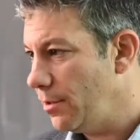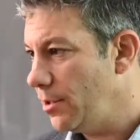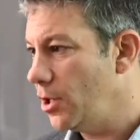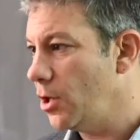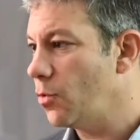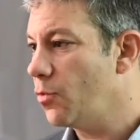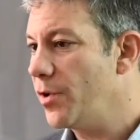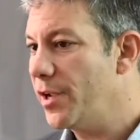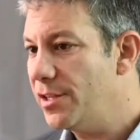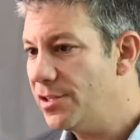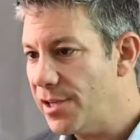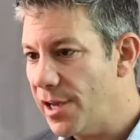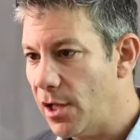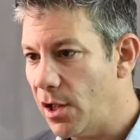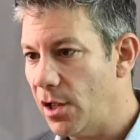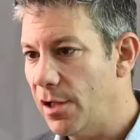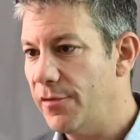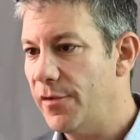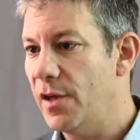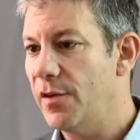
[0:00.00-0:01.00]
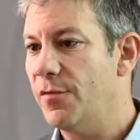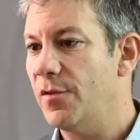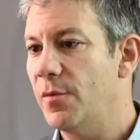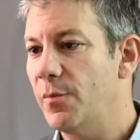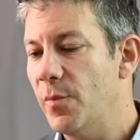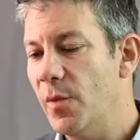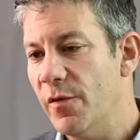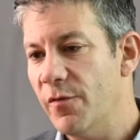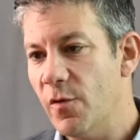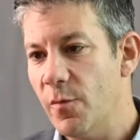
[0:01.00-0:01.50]
You know, retail. If
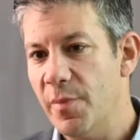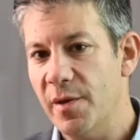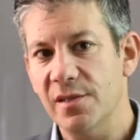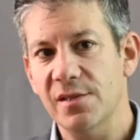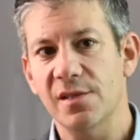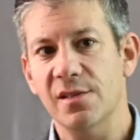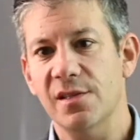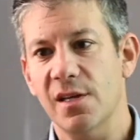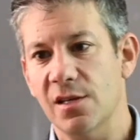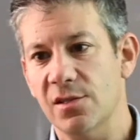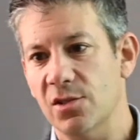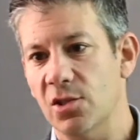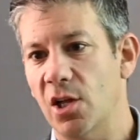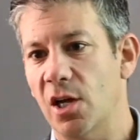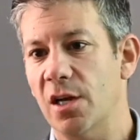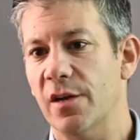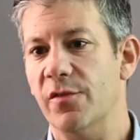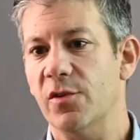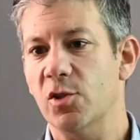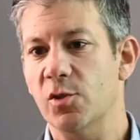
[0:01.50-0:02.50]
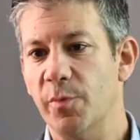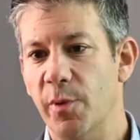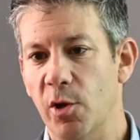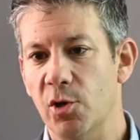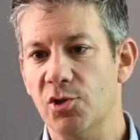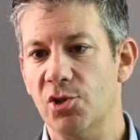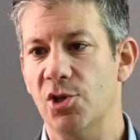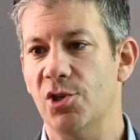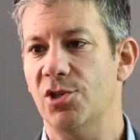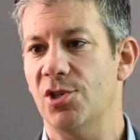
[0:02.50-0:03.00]
a business has a lot of
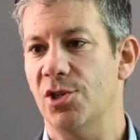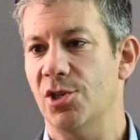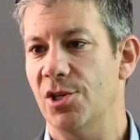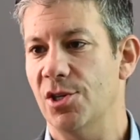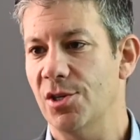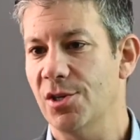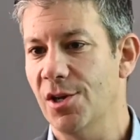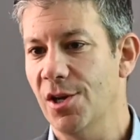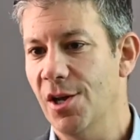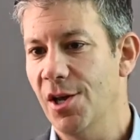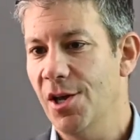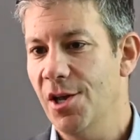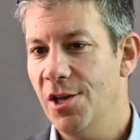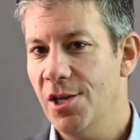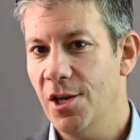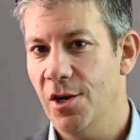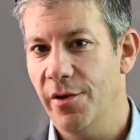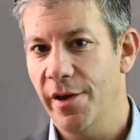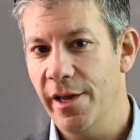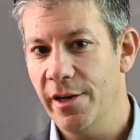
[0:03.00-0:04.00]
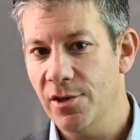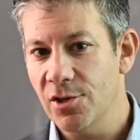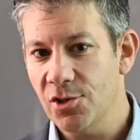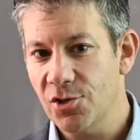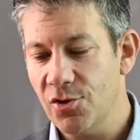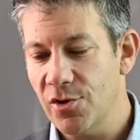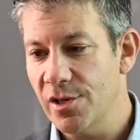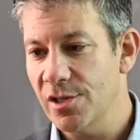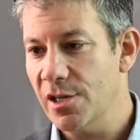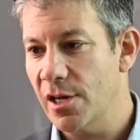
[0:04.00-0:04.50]
exposure to, you know,
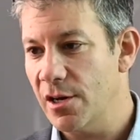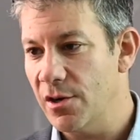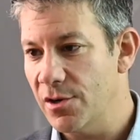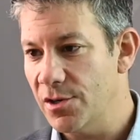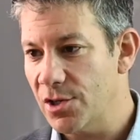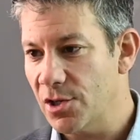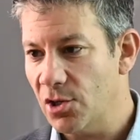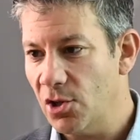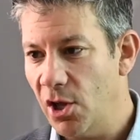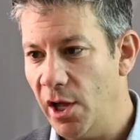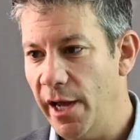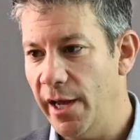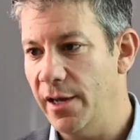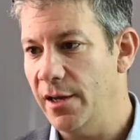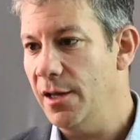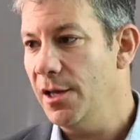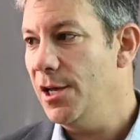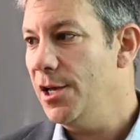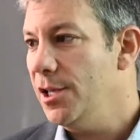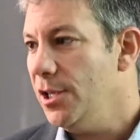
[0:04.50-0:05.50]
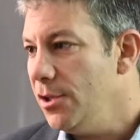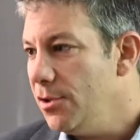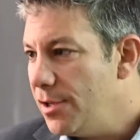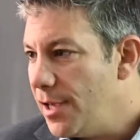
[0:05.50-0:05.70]
industries that are in decline, you